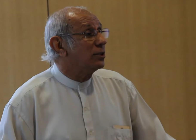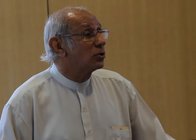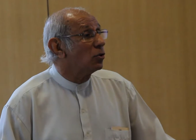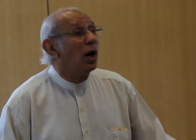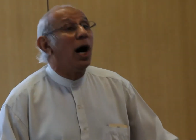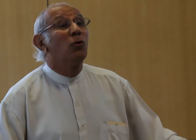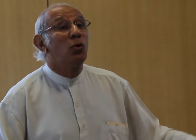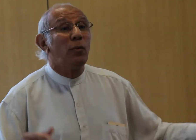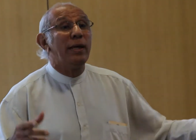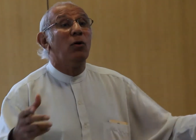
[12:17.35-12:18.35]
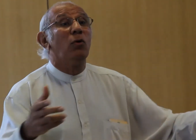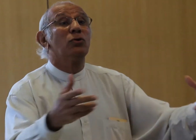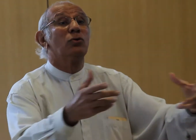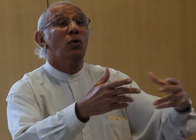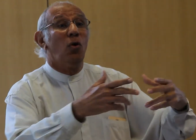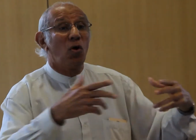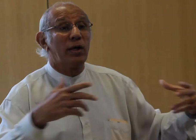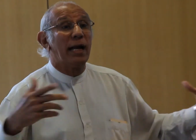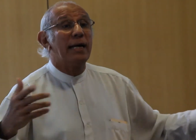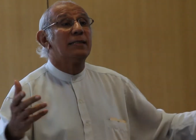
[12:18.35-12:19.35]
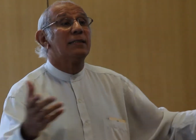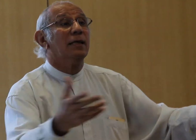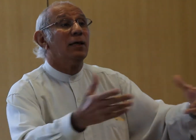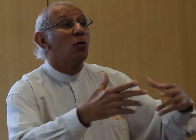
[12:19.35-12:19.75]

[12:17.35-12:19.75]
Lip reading: So how do we also organize